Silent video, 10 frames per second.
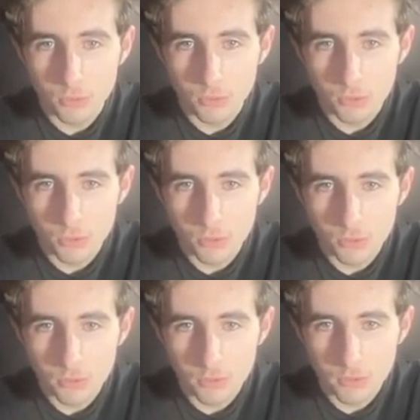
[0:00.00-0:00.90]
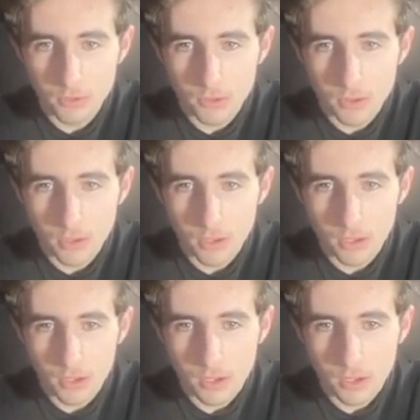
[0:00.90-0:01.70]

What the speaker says: Nobody speaks.